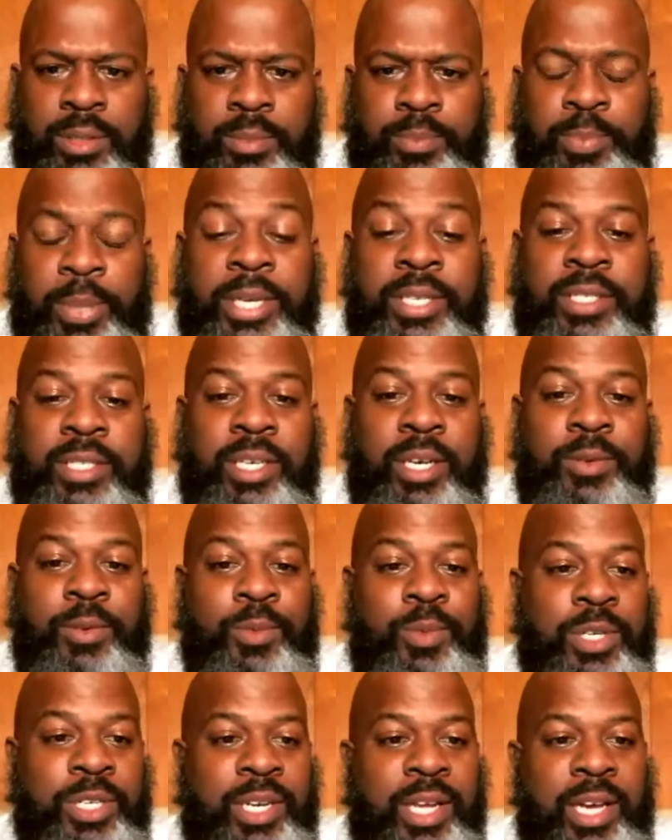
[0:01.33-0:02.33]
Peace,
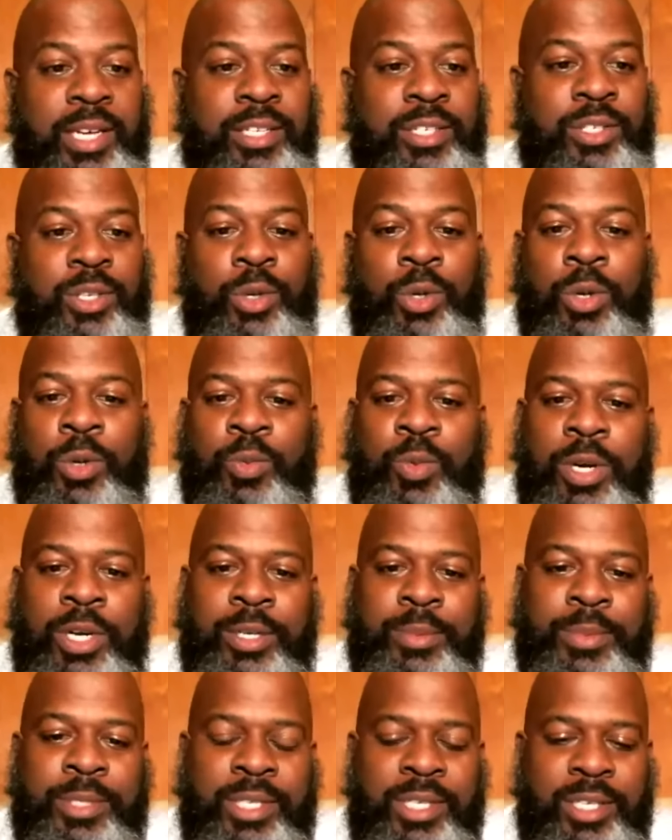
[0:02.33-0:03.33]
everyone. How you doing? Welcome
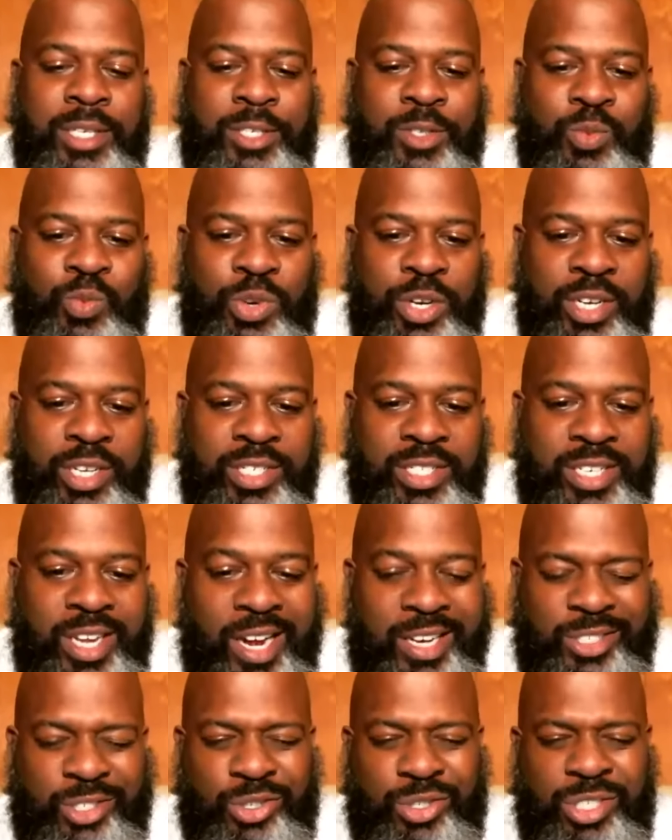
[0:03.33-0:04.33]
to Israel
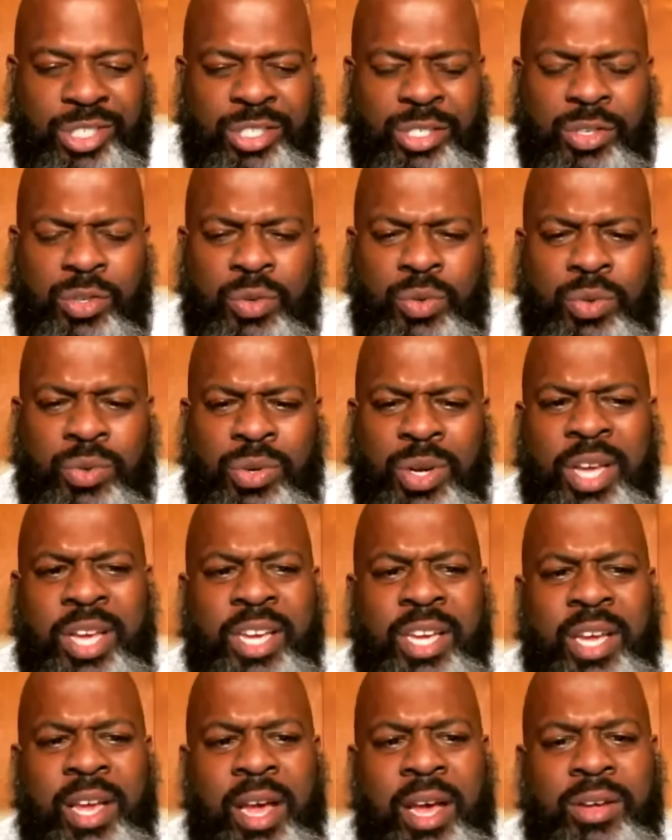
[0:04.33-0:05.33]
Doctrine's Google
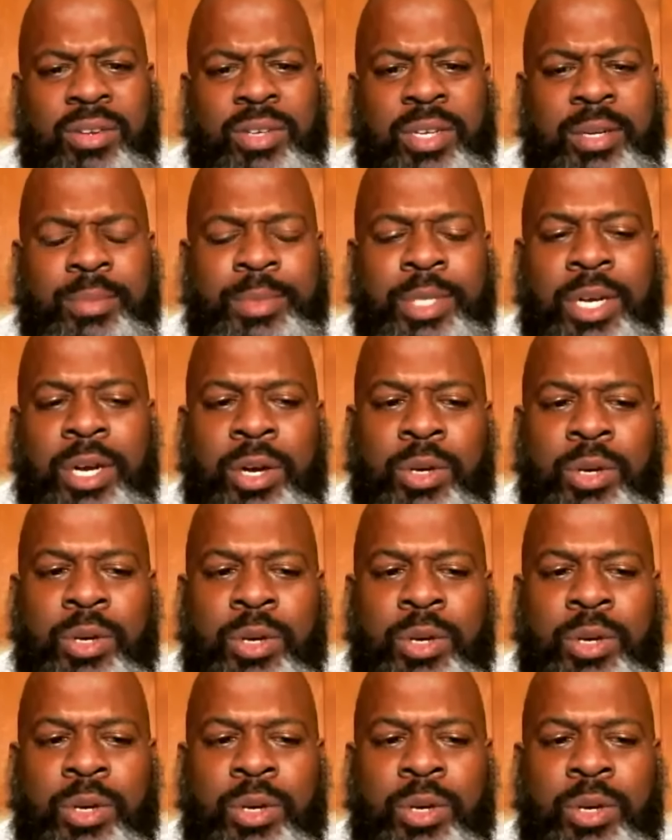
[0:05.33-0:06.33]
Hangout. I'm your host,
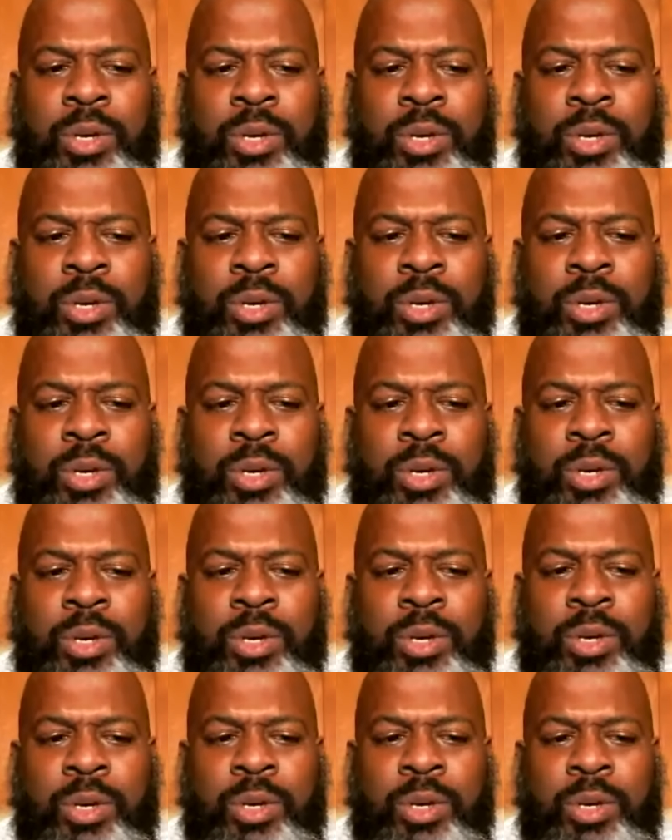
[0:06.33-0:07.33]
Carl Albert, and you
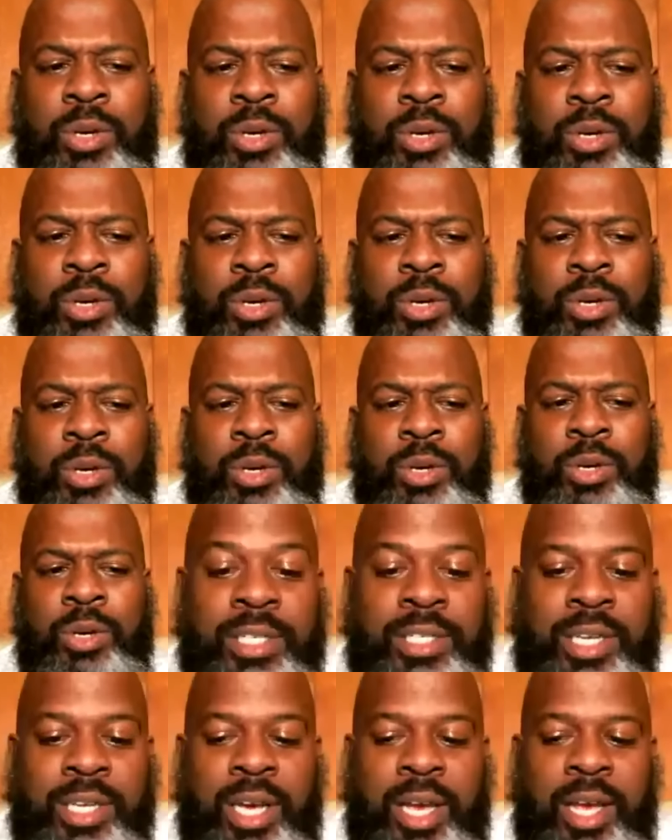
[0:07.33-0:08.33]
have now and then
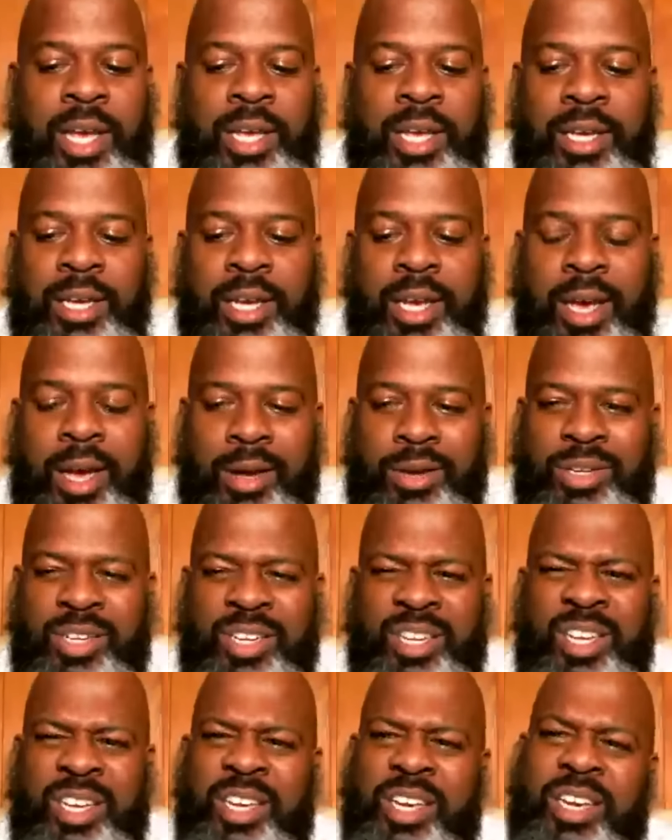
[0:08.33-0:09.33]
into our hangout.
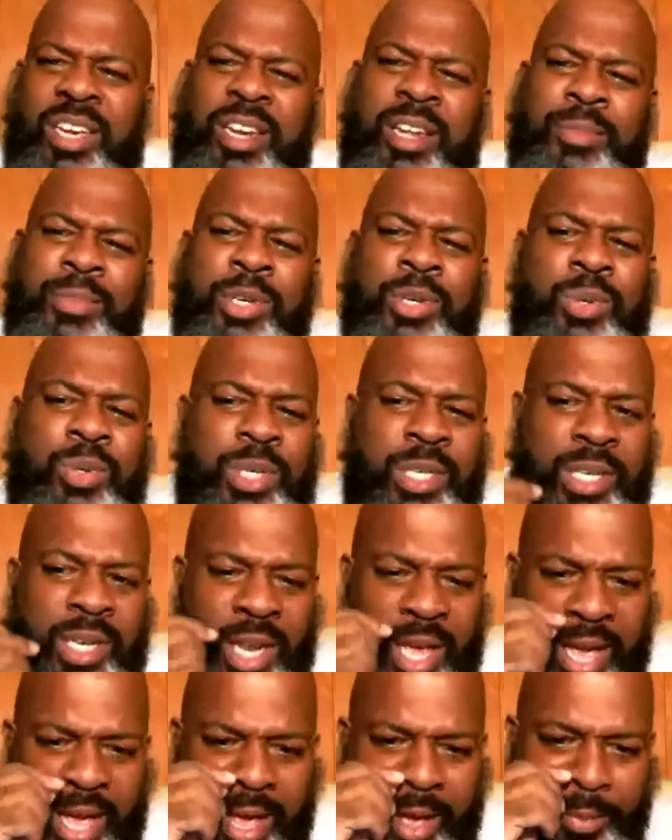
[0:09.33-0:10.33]
And I'm going
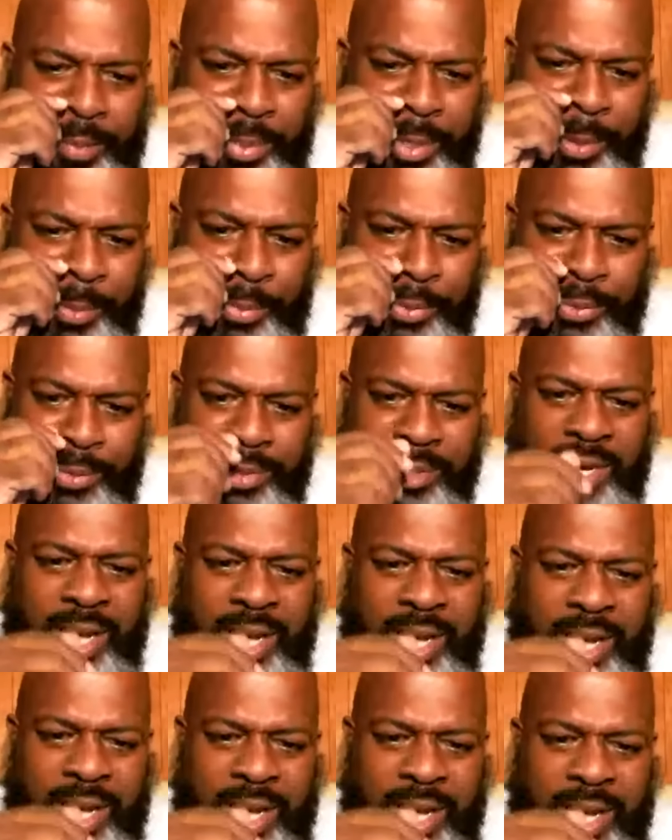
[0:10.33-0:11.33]
live, people. I
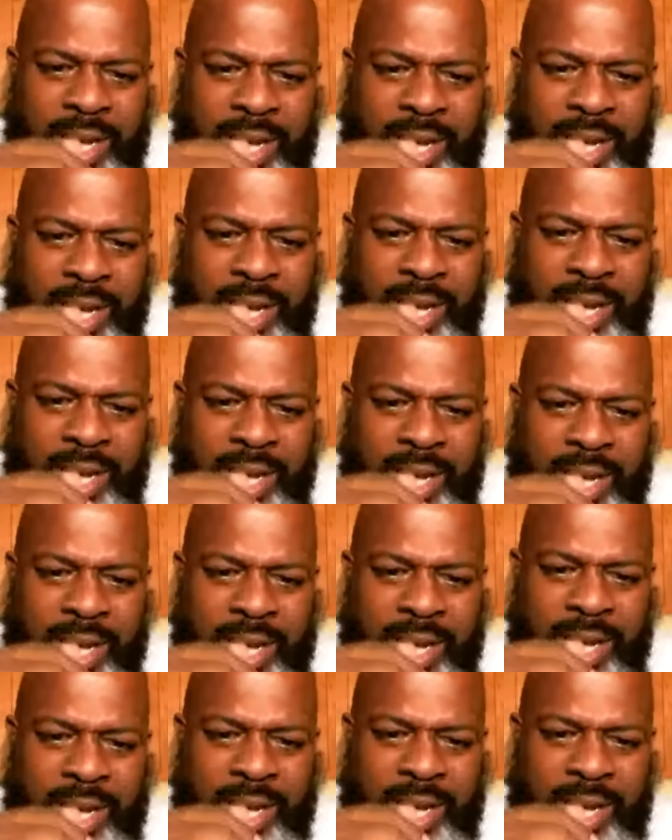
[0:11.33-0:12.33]
know people trying to
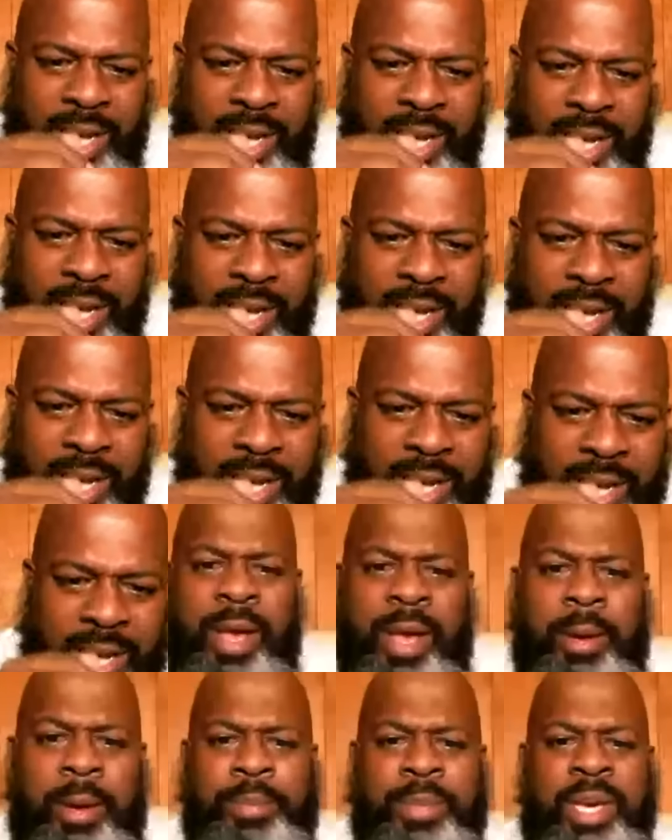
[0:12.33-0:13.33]
wonder where
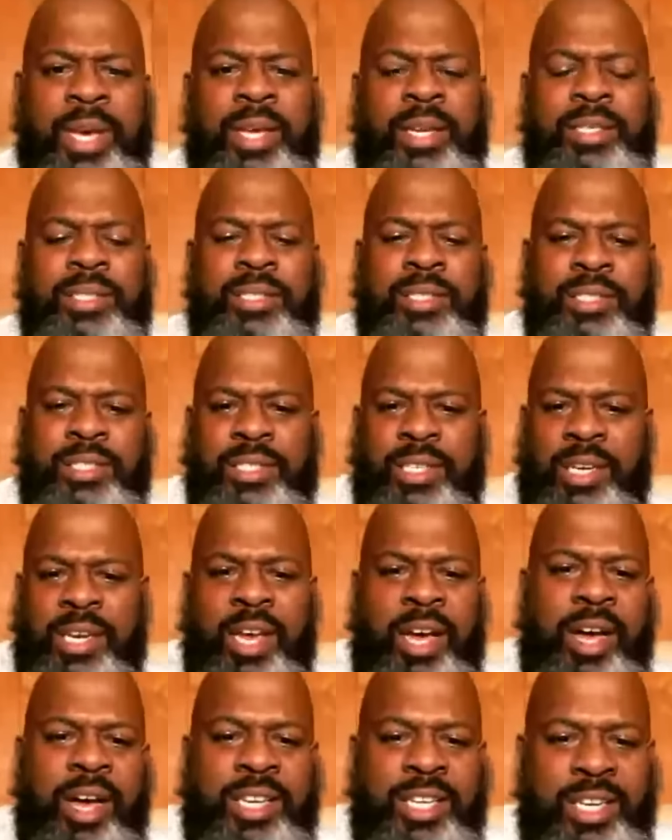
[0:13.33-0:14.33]
I'm at and
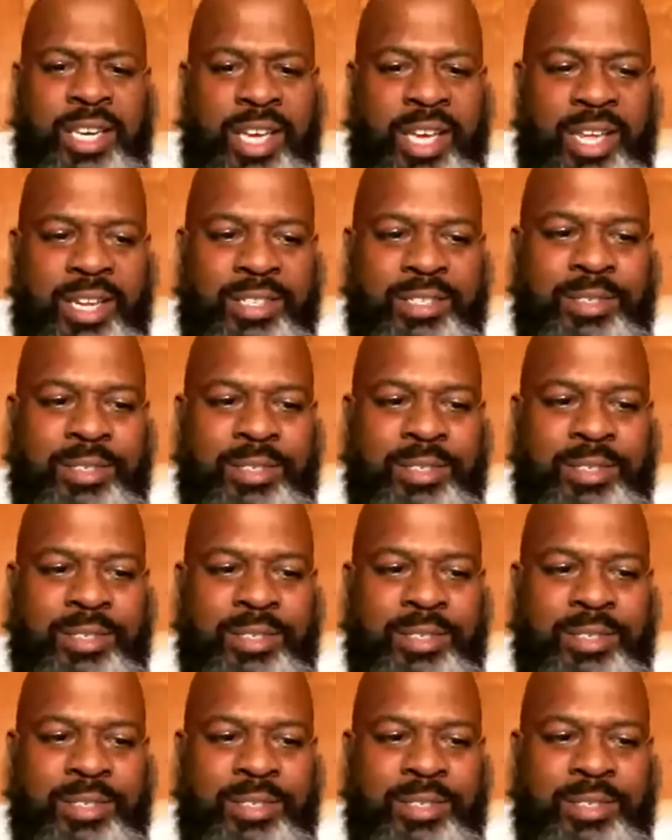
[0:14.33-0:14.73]
all of that.